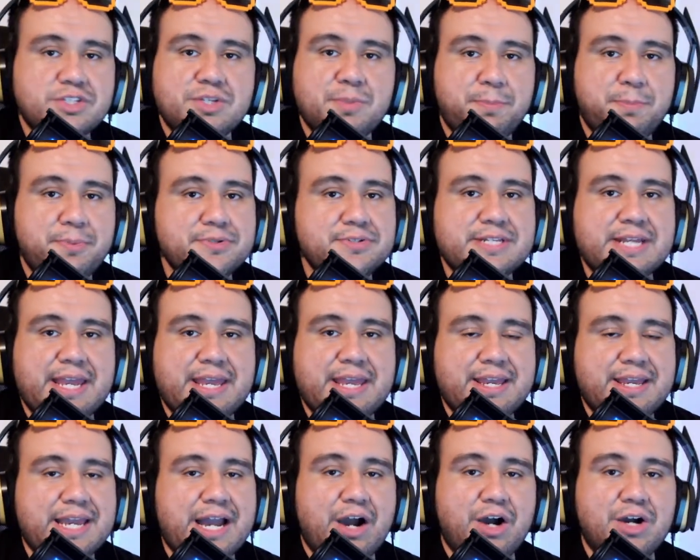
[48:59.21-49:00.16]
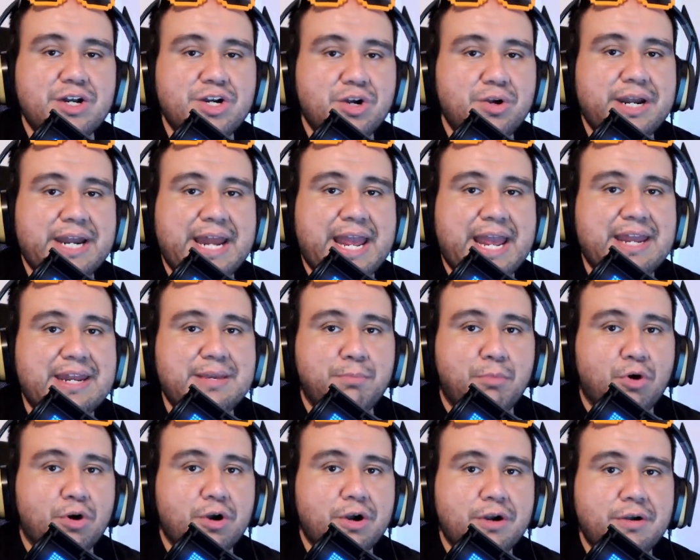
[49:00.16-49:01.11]
supposed to encounter it
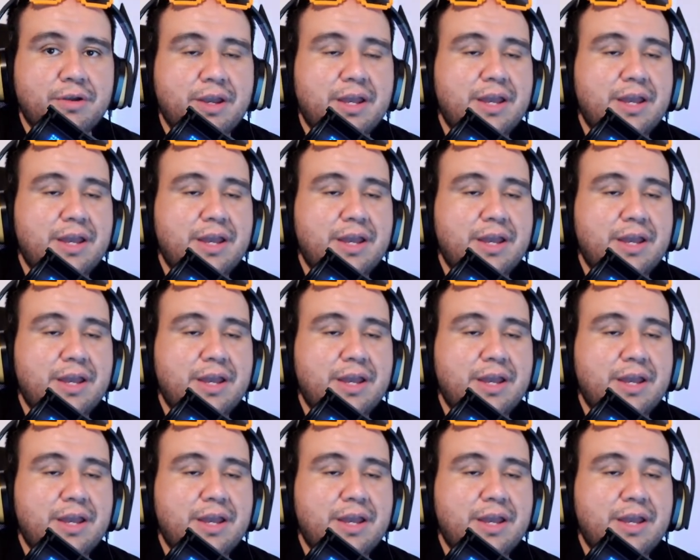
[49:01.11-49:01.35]
anymore.